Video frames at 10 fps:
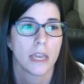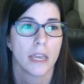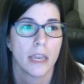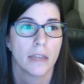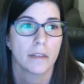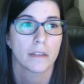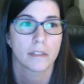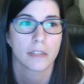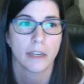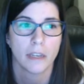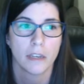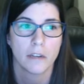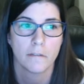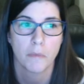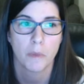And the
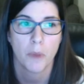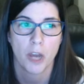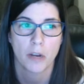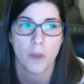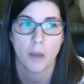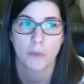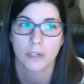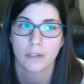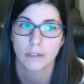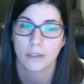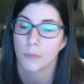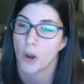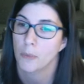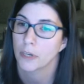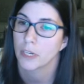second from the bottom option is the
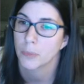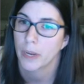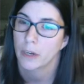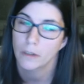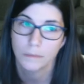properties panel.